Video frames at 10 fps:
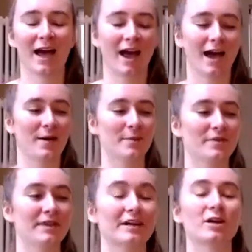
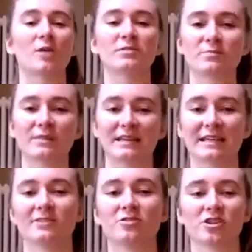The accomplishment
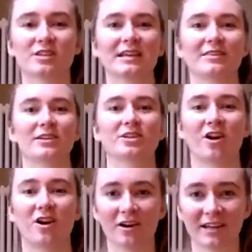isn't just in the
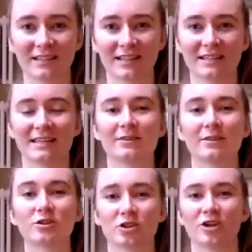target, it's in
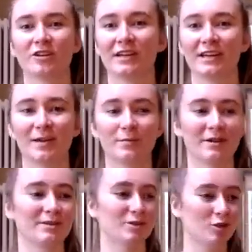the journey,
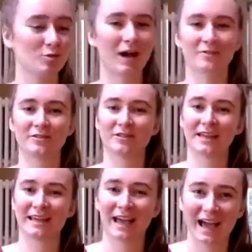because you have to
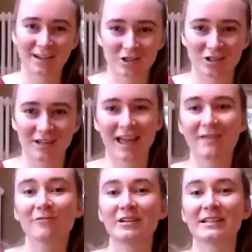take action
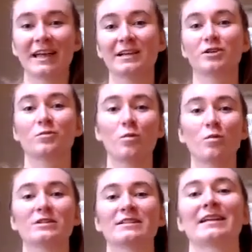every day
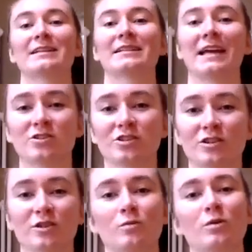towards that
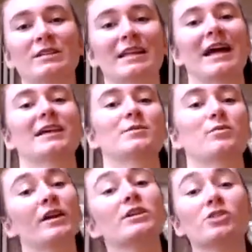intention, towards that
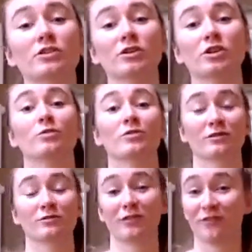aspiration that you want
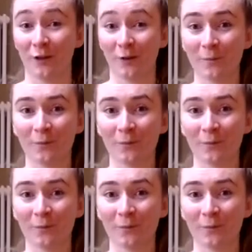to fulfill.